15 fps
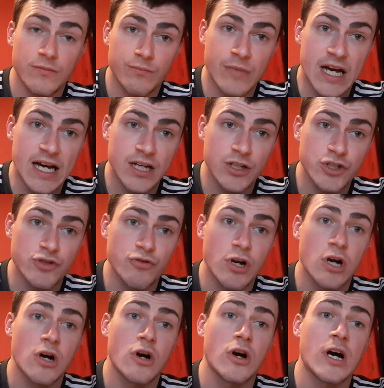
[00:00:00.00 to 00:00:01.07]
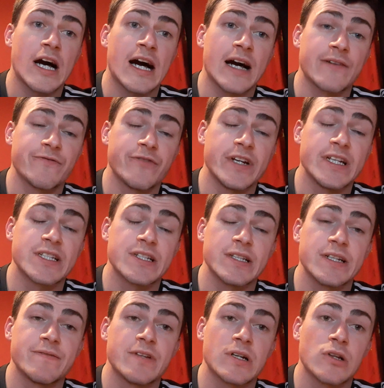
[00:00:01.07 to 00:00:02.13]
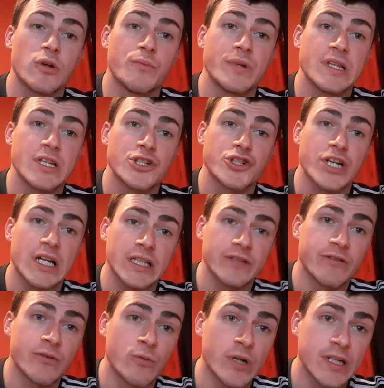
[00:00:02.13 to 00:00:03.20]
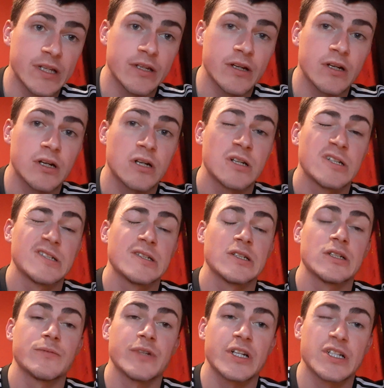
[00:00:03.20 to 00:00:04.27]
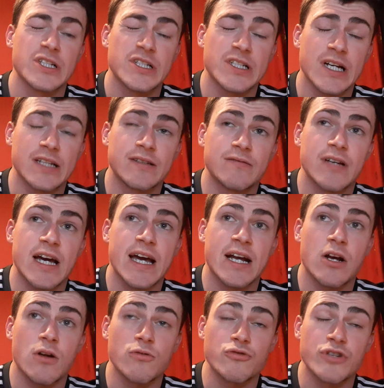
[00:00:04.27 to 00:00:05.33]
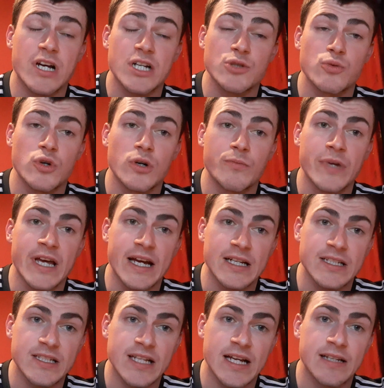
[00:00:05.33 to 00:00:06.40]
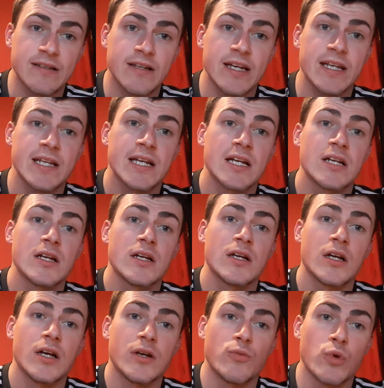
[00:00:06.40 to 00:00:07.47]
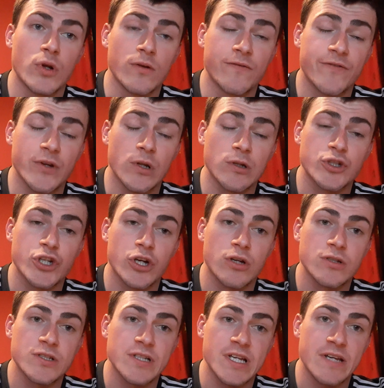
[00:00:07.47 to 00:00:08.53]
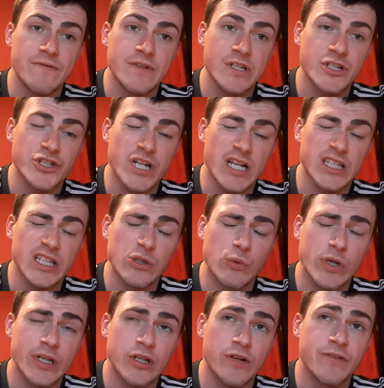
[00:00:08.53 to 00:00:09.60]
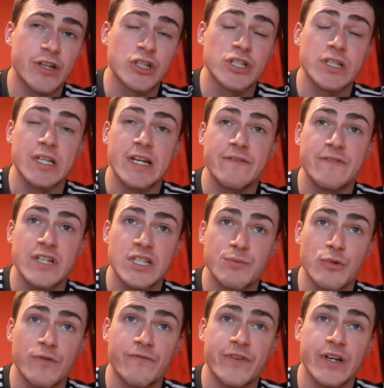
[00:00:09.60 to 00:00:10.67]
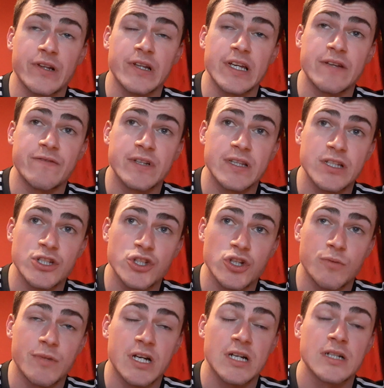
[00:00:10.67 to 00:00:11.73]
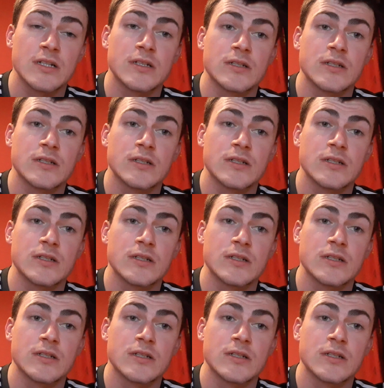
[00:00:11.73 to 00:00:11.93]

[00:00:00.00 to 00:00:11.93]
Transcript: Marcus Rojo are free to leave the club in this January window because he said their contracts won't be extended. Will Phil Jones leave in this January window? If he doesn't leave this month, he'll leave in the summer.